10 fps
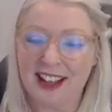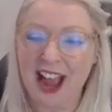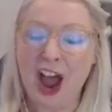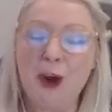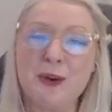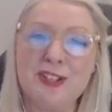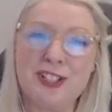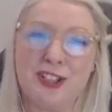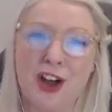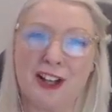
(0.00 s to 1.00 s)
How was
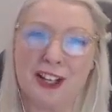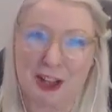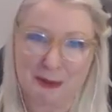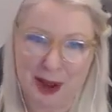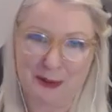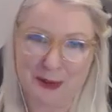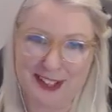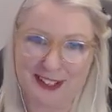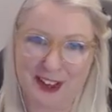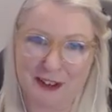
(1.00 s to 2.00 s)
I talking about
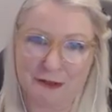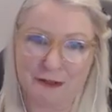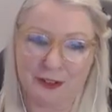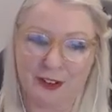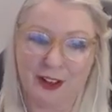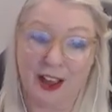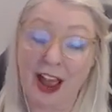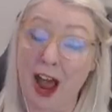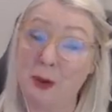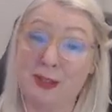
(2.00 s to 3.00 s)
myself?
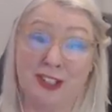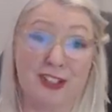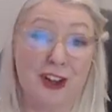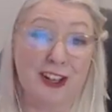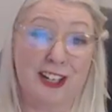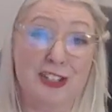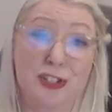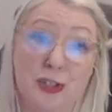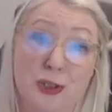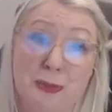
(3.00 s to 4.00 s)
How was I talking
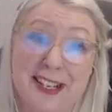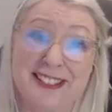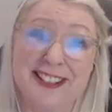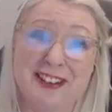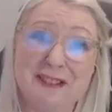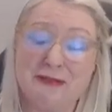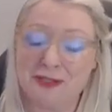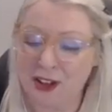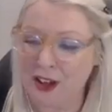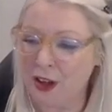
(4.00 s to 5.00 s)
to myself?
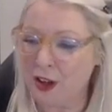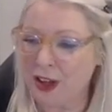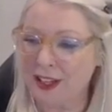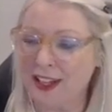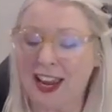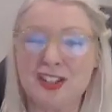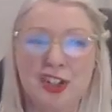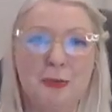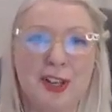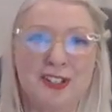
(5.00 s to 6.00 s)

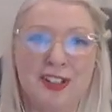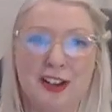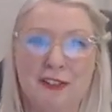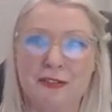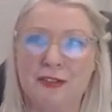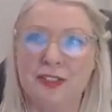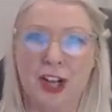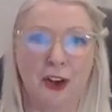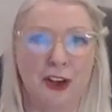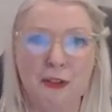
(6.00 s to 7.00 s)
Catching myself,
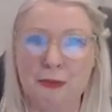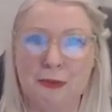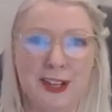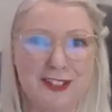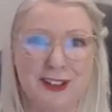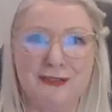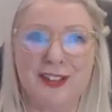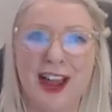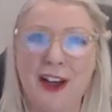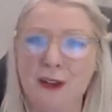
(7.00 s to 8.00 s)
tearing myself
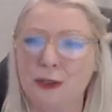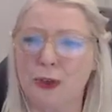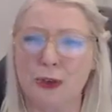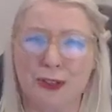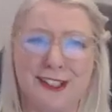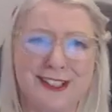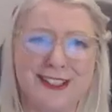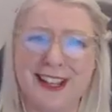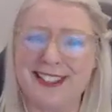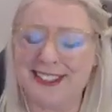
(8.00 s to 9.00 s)
down,
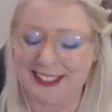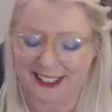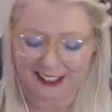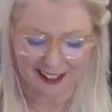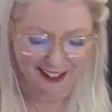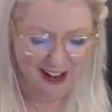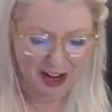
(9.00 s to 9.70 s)
criticizing,